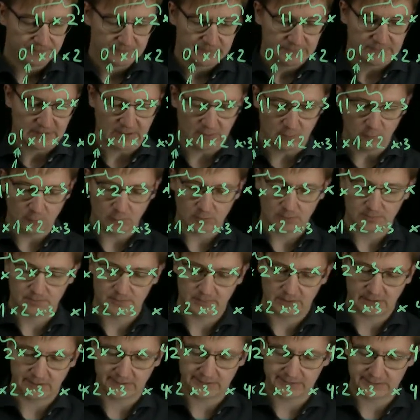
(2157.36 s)
Now
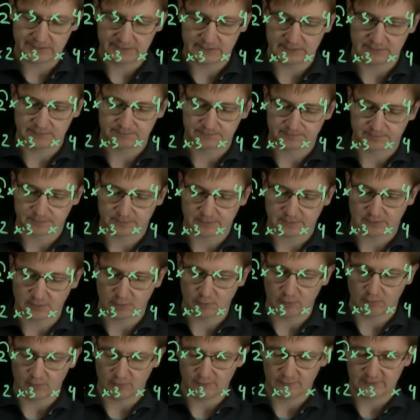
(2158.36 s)
I
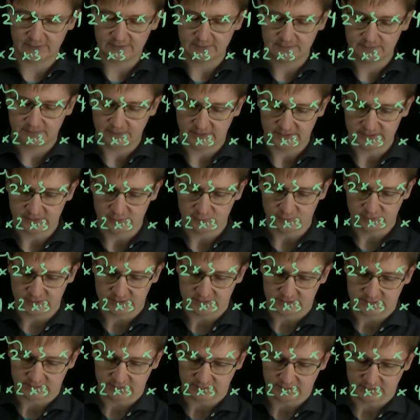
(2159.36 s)
go over, I do
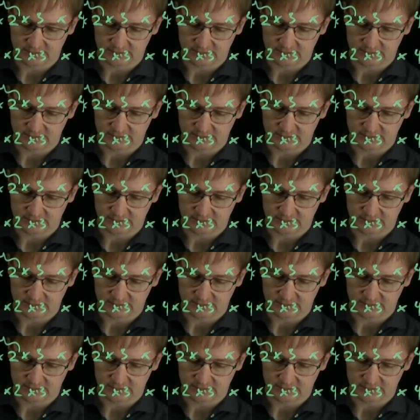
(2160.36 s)
it